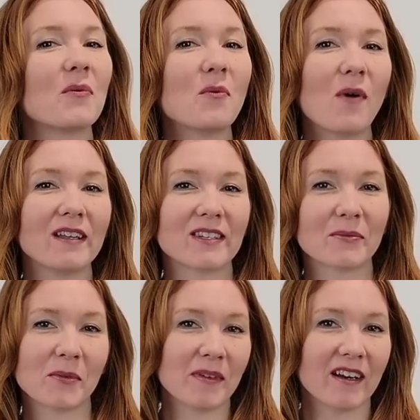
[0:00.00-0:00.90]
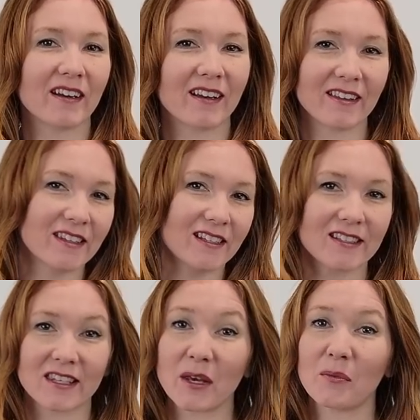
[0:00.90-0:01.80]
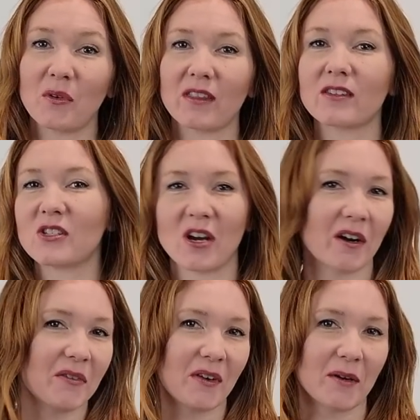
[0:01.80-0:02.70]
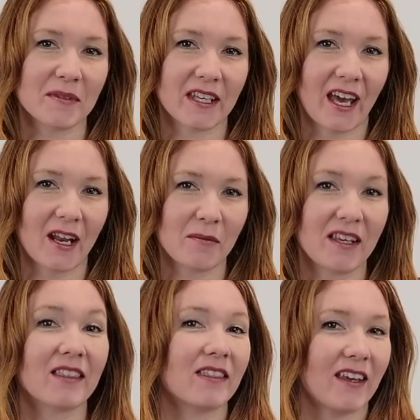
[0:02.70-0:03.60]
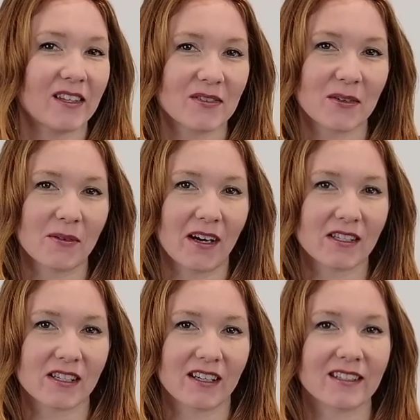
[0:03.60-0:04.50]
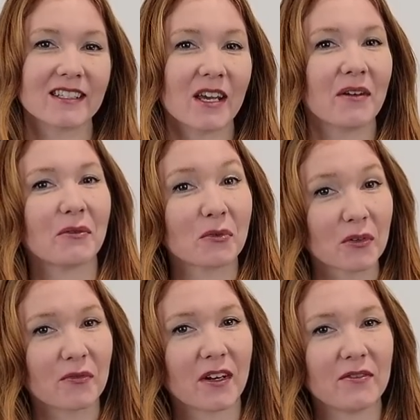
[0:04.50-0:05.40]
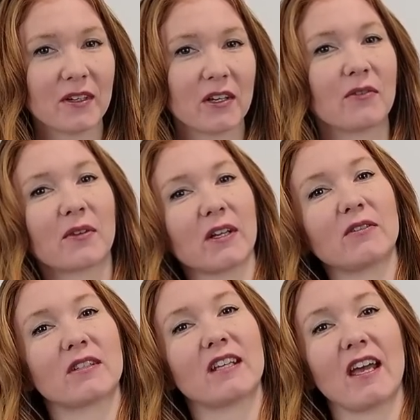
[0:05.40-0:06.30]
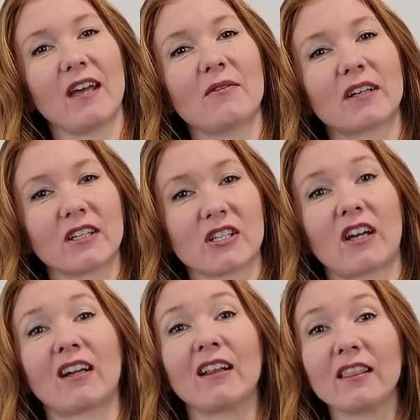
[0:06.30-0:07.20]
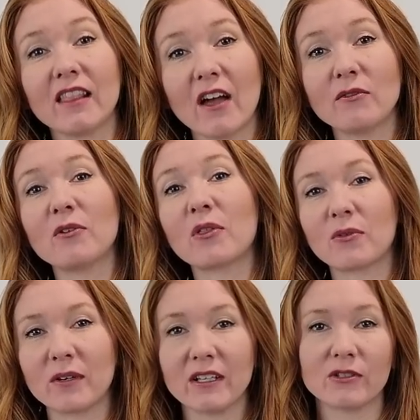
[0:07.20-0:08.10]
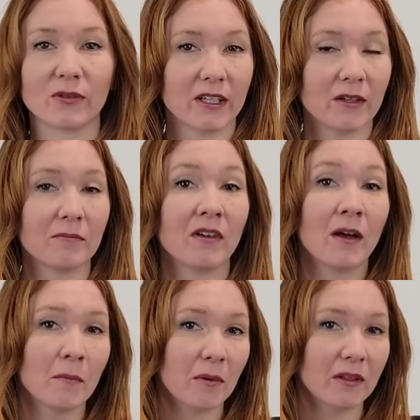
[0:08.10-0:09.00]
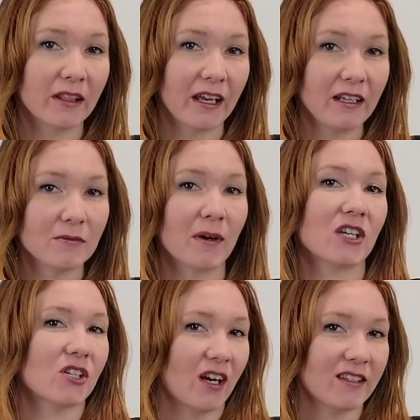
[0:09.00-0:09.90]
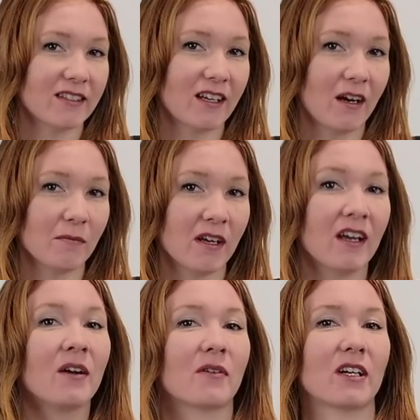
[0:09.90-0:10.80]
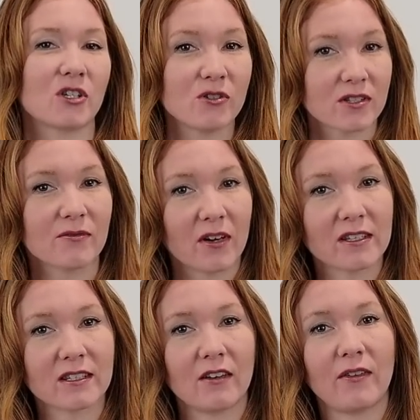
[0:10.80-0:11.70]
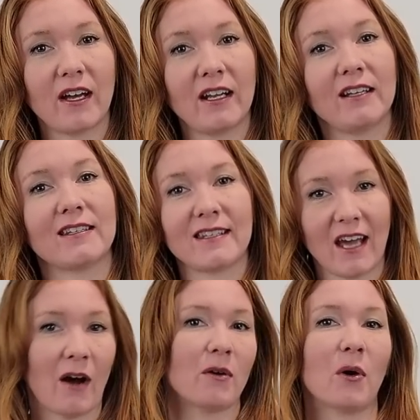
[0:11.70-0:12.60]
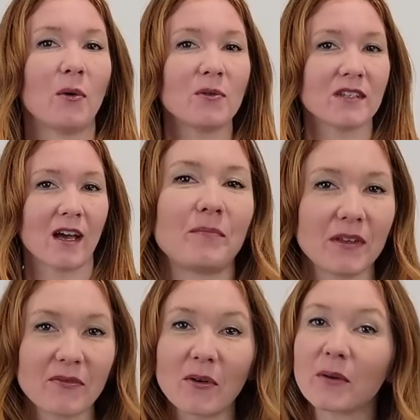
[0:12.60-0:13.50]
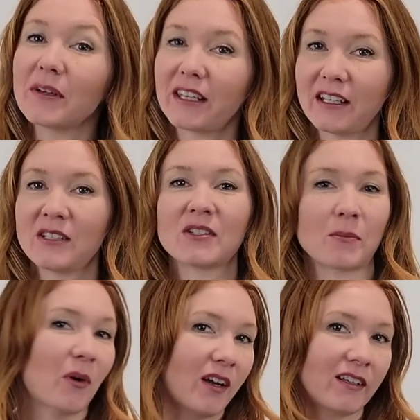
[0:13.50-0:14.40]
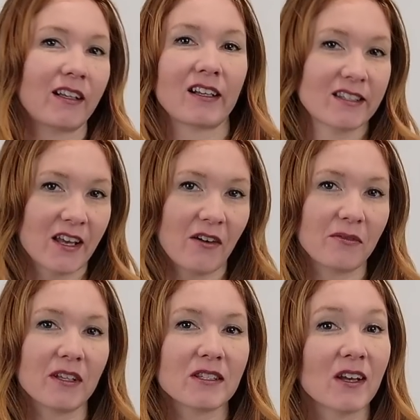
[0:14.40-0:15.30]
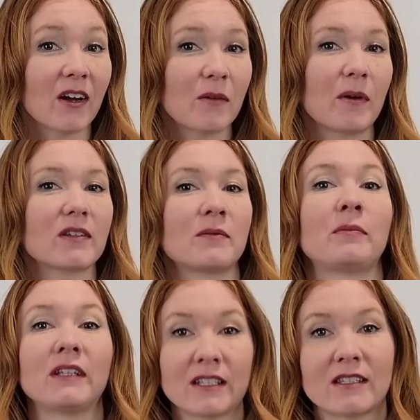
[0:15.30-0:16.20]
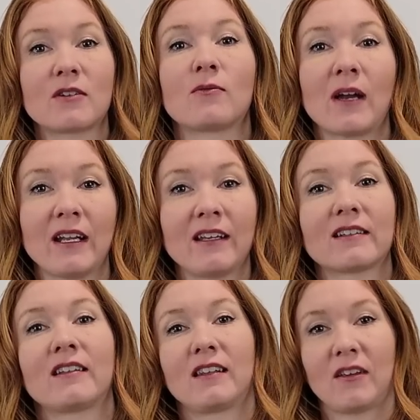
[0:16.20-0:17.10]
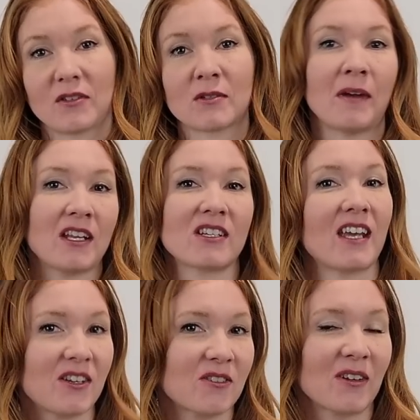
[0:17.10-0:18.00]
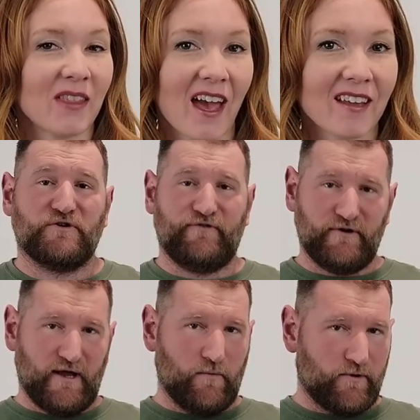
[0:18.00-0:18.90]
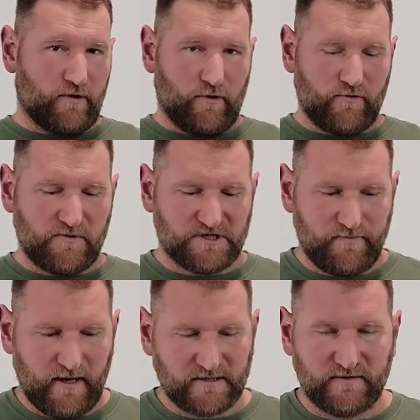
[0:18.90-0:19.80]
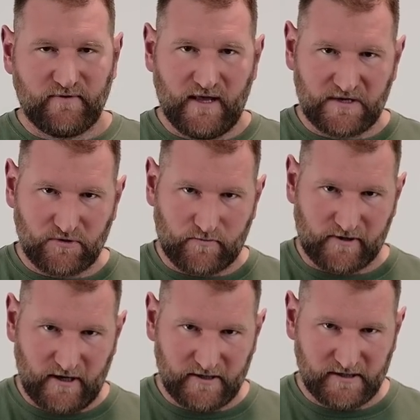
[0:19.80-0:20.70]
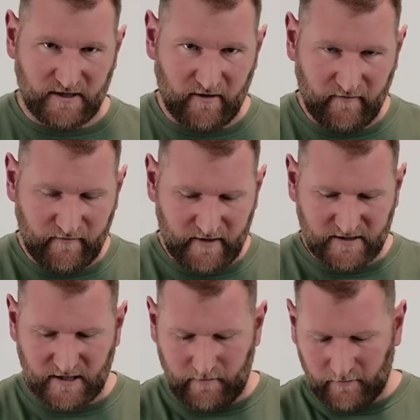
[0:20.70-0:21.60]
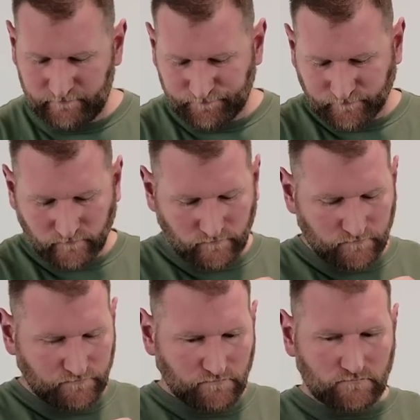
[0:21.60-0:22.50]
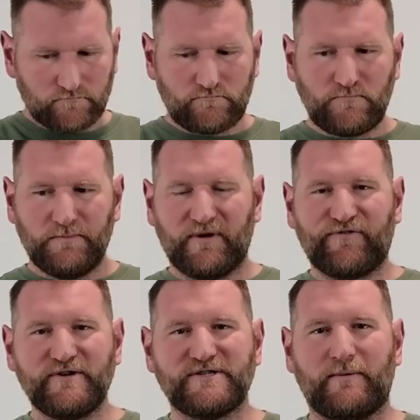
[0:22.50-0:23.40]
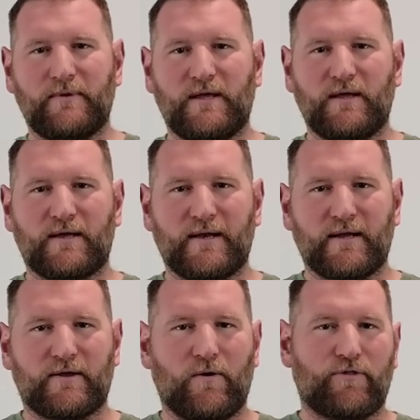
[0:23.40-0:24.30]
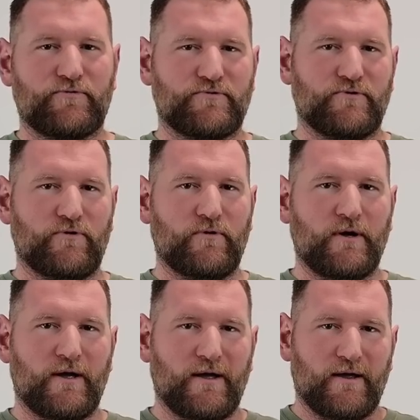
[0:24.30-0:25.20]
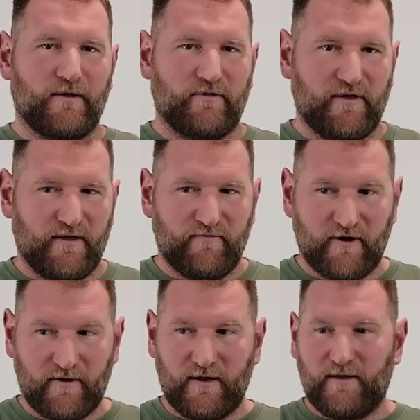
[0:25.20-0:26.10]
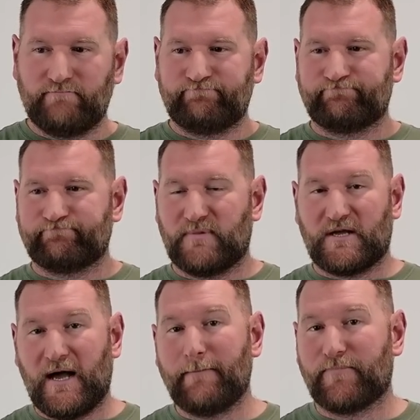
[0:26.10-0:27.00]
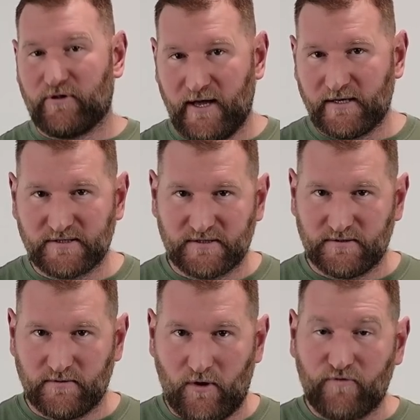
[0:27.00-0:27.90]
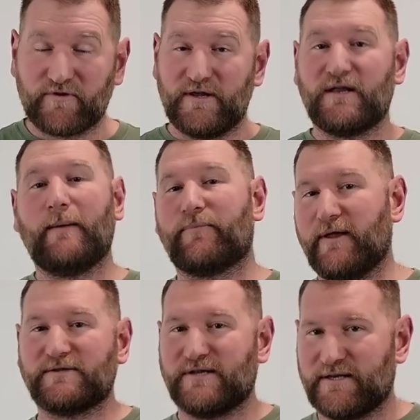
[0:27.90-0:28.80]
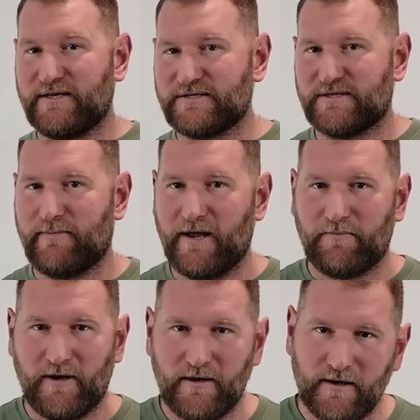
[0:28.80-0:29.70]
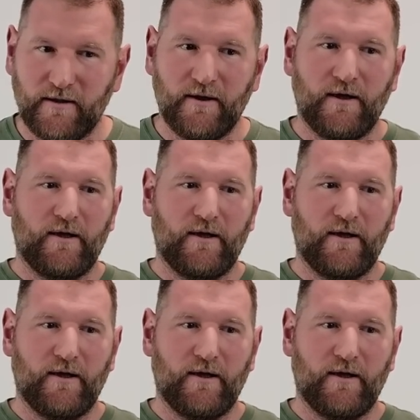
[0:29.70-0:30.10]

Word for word: What's up, America? This is Kim with Geauga Firearms Academy. Thanks for watching. Today we have a real fun video for you. Today we're going to check out a level 3 Duritium plate by ShotStop. We're going to shoot some fun stuff at it and see how it holds up. Before we get into the product itself, let's talk about some ballistic ratings and give you some education on that. So if you're not, we're going to go through all the specs of the actual product itself. That's coming. But first let me kind of go through the very complex, overly complex, I guess, in my opinion,